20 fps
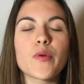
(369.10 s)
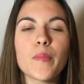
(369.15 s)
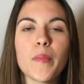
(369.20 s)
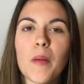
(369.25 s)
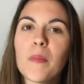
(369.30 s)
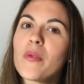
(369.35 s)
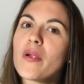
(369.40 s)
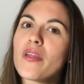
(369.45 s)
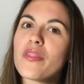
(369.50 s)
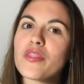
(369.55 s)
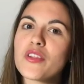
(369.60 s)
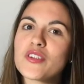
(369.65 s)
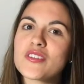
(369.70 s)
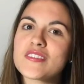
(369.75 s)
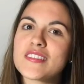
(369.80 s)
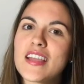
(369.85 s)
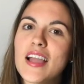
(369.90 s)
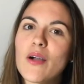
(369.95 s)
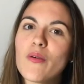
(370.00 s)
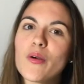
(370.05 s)
Remember, on
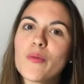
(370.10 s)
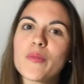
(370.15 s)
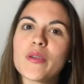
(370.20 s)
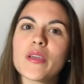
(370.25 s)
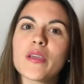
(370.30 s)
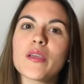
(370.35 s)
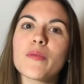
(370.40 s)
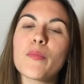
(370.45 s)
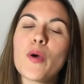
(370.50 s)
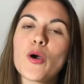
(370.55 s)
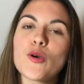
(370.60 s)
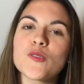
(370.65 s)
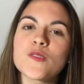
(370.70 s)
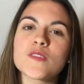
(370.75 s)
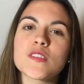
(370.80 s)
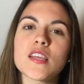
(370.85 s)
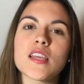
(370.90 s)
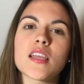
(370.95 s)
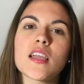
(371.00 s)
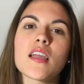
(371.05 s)
Thursday I will be
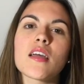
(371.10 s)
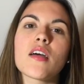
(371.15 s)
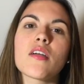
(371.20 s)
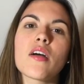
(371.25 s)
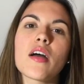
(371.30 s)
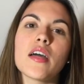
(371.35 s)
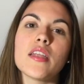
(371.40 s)
posting